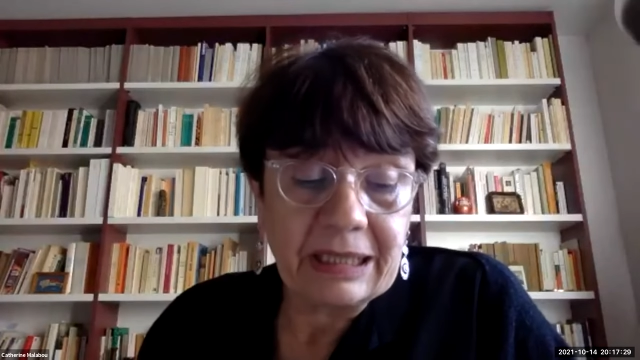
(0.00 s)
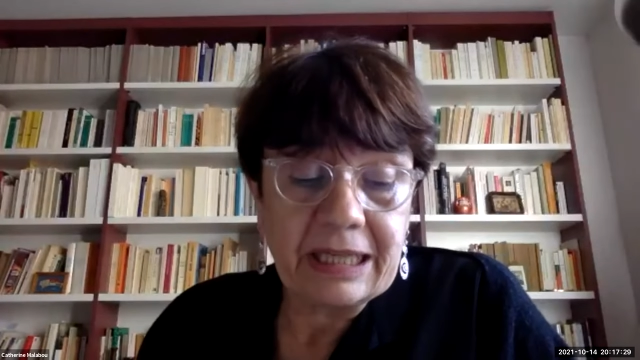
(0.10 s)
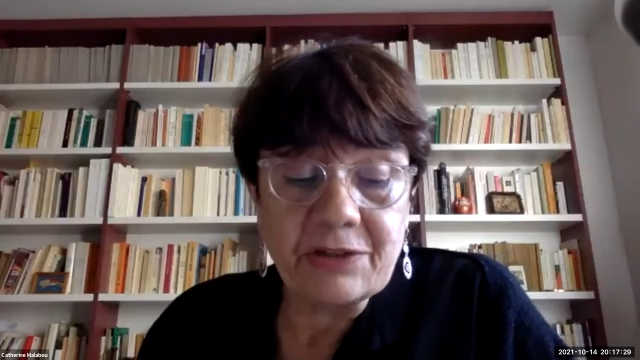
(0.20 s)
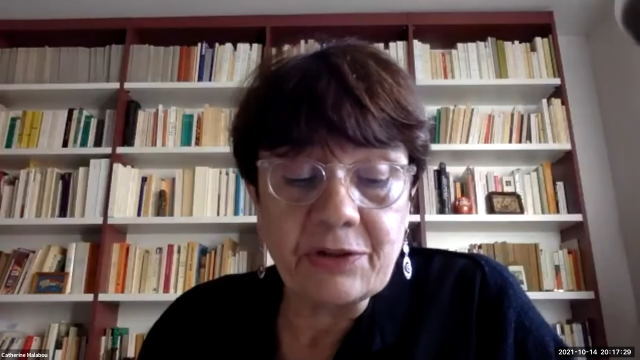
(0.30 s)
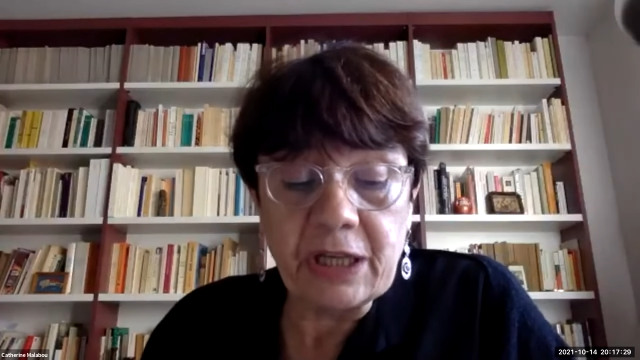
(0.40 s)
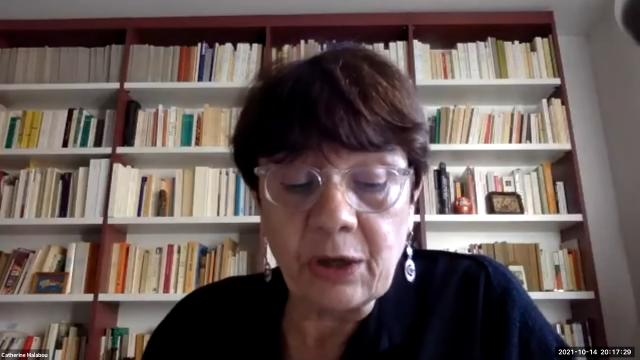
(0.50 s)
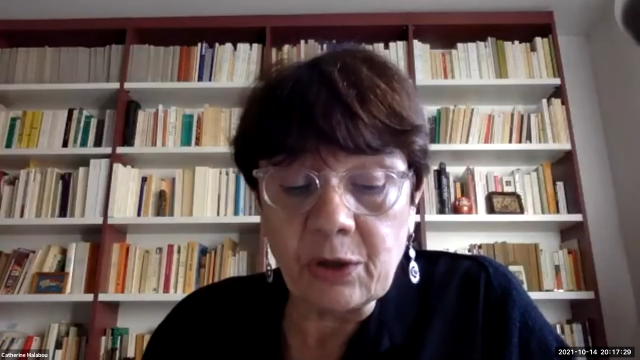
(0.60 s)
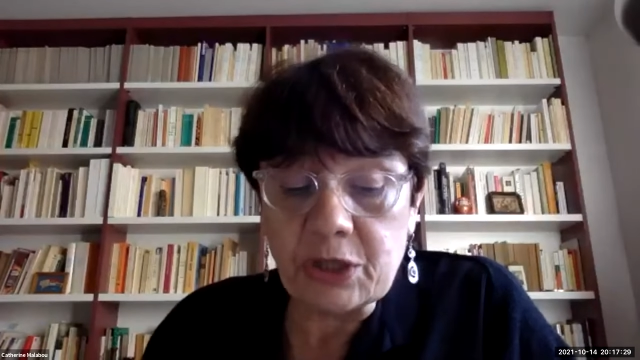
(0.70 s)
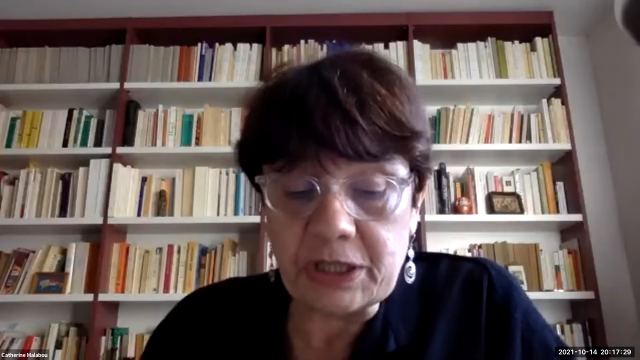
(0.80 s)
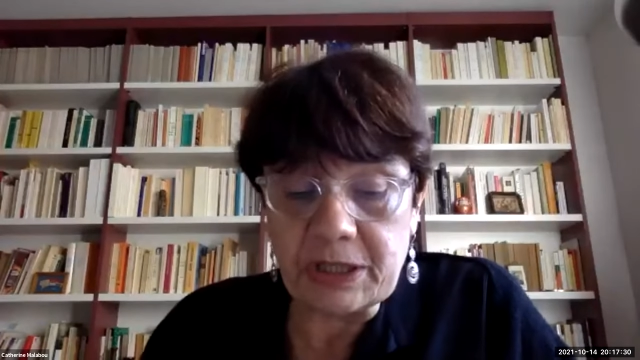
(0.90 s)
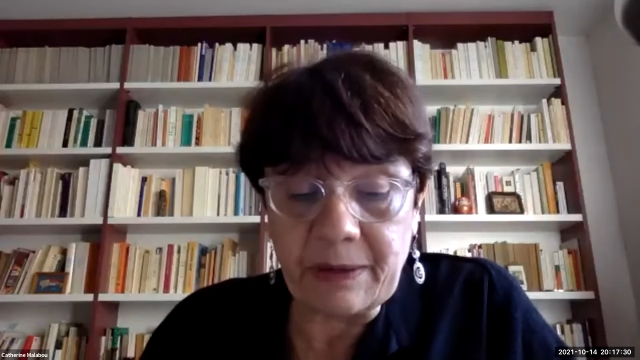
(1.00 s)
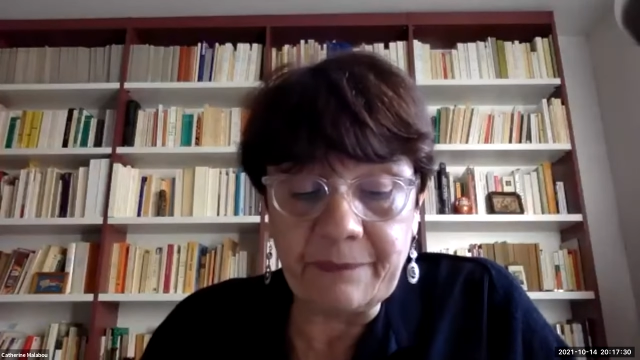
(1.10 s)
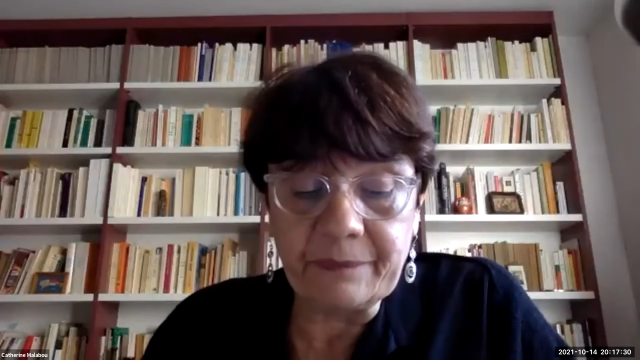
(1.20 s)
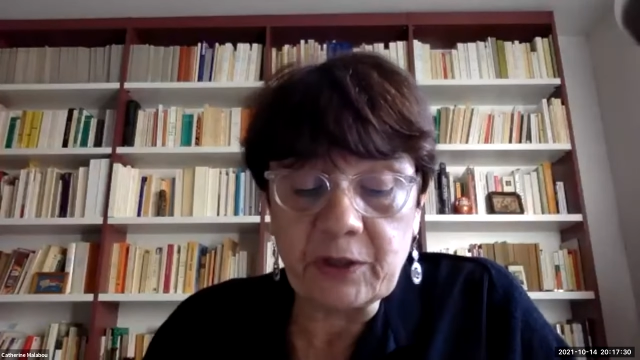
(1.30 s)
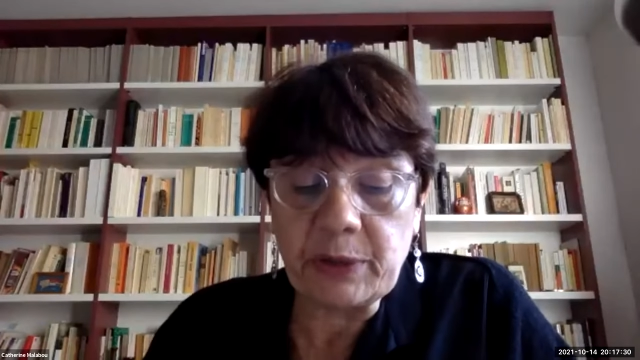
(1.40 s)
is a
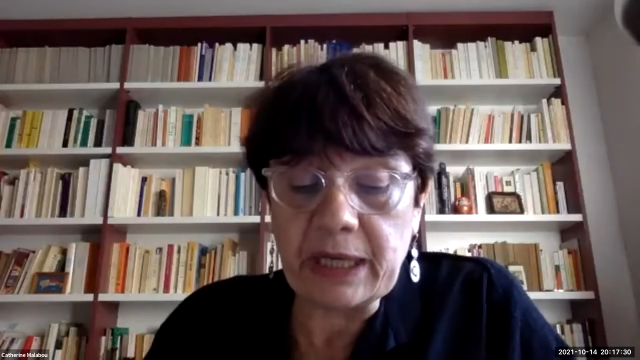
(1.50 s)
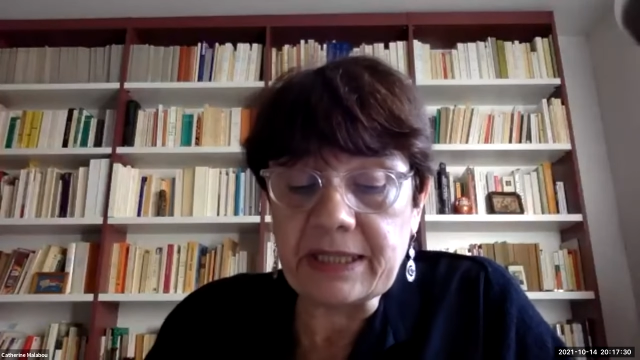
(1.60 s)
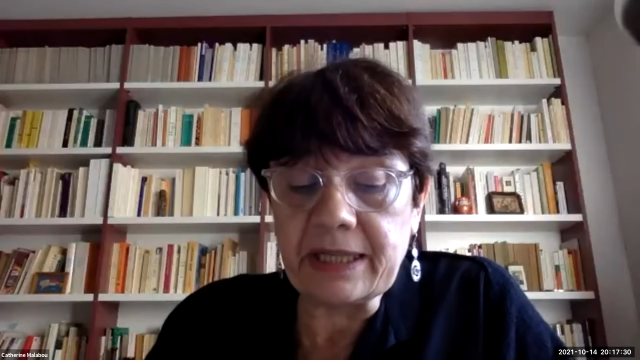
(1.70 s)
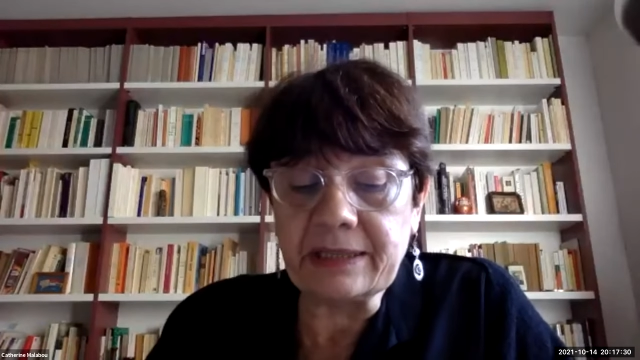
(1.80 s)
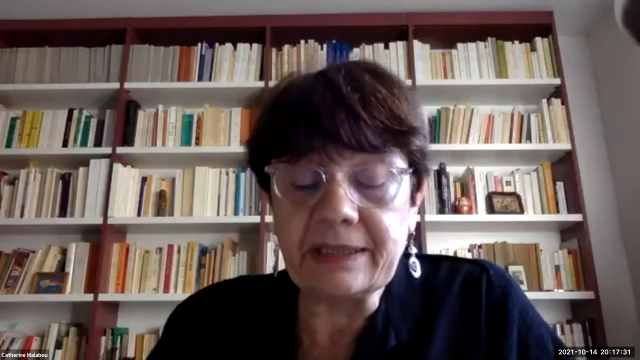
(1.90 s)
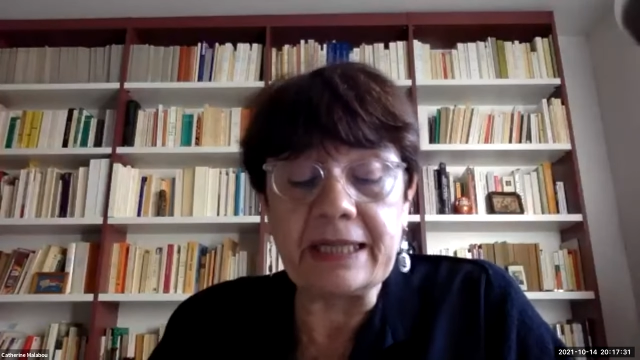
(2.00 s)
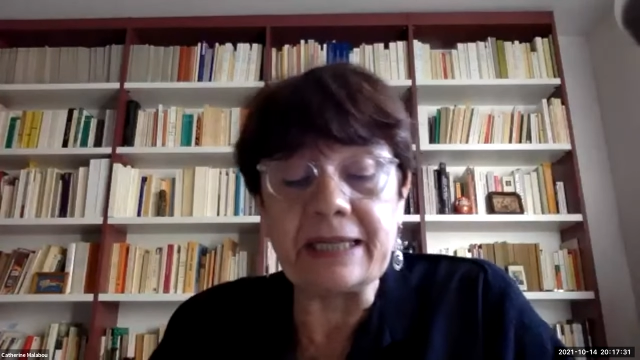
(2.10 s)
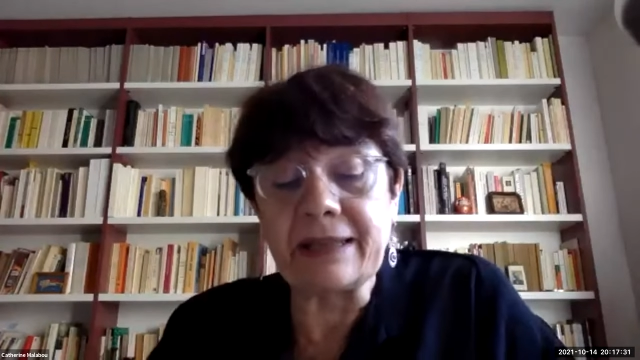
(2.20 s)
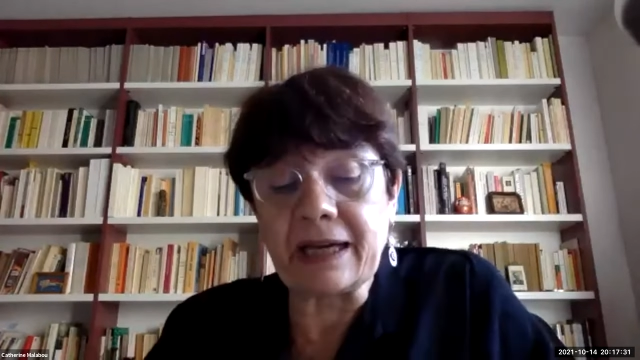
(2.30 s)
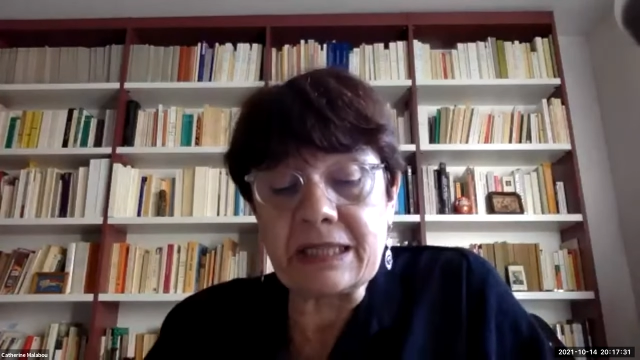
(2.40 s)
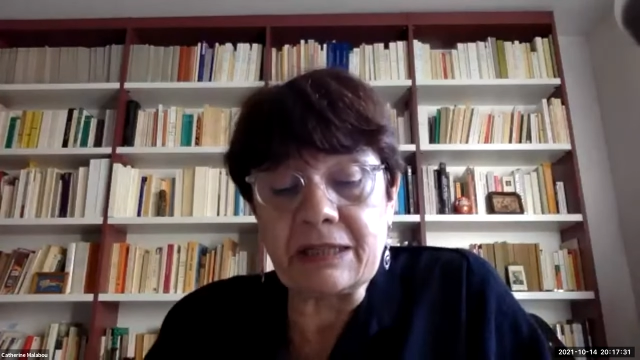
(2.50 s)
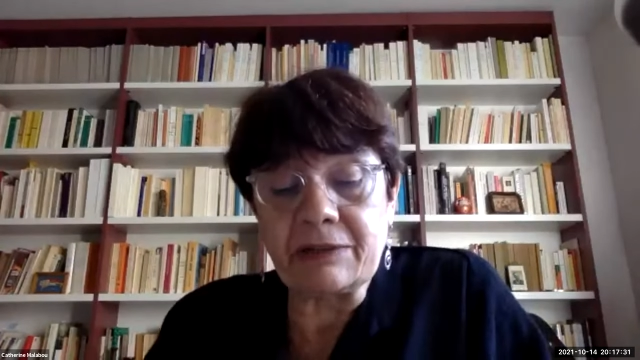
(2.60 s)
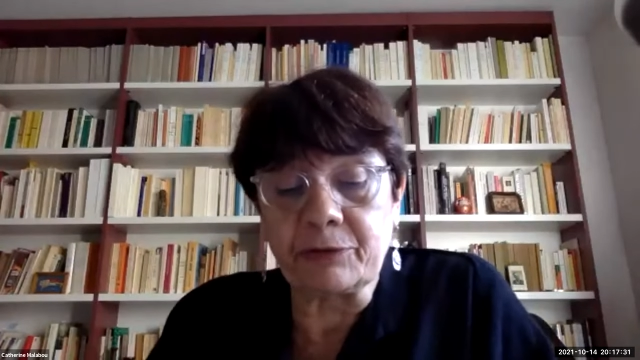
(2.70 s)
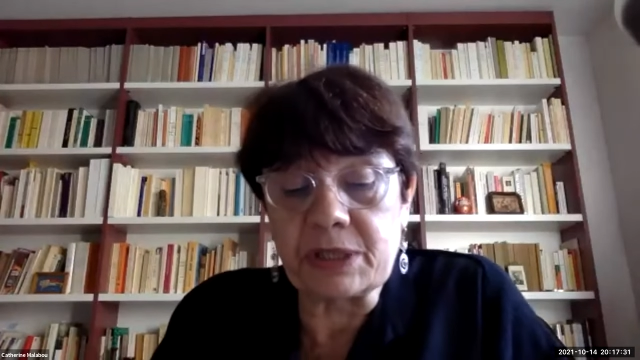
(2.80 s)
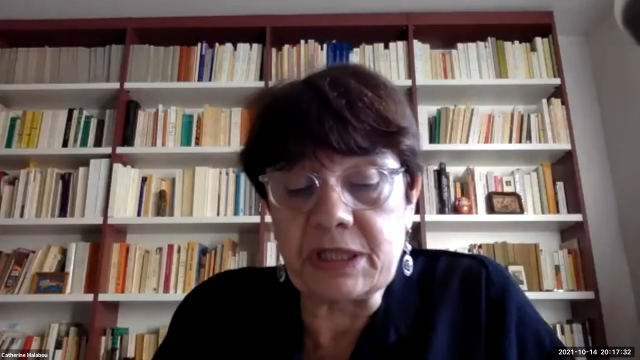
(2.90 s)
neologism created in
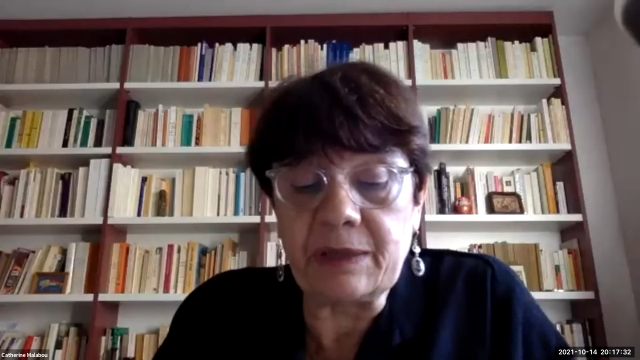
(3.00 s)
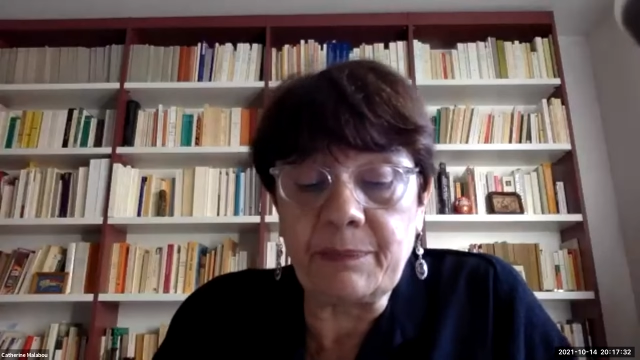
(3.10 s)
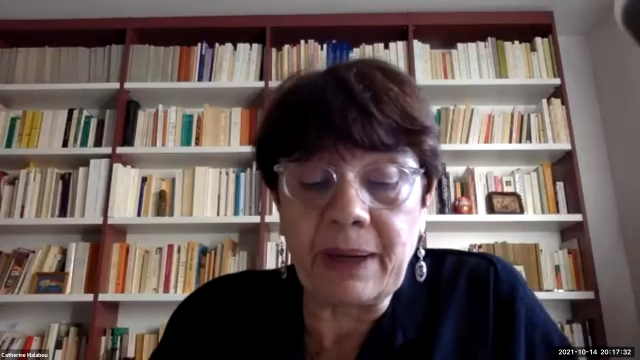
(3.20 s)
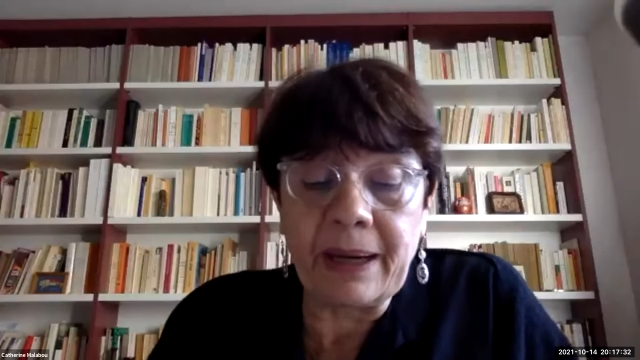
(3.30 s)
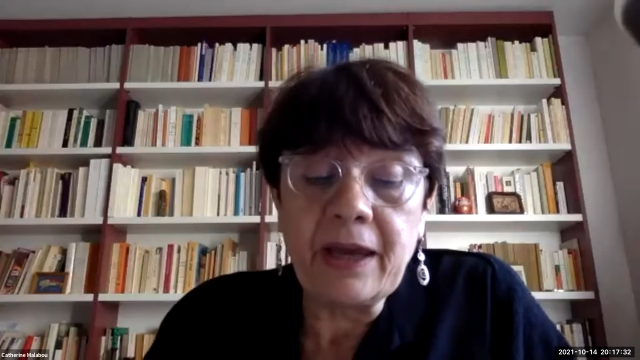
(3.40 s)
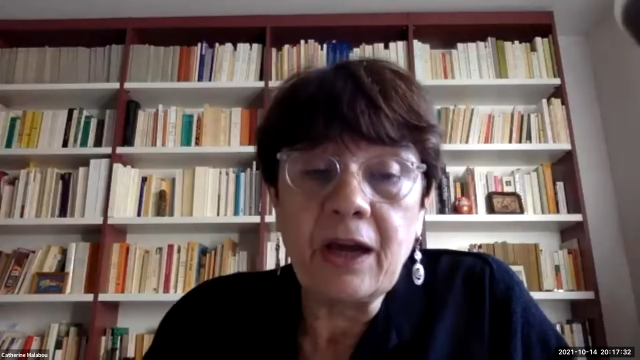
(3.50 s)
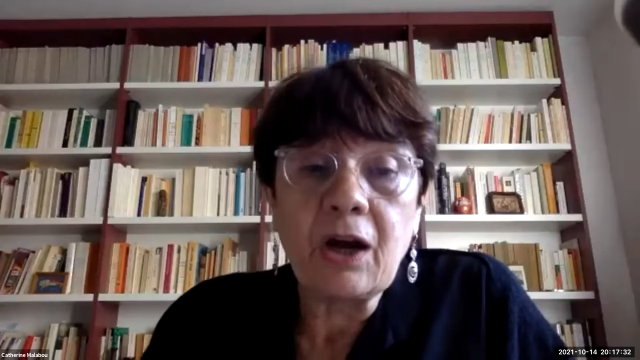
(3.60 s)
1940 by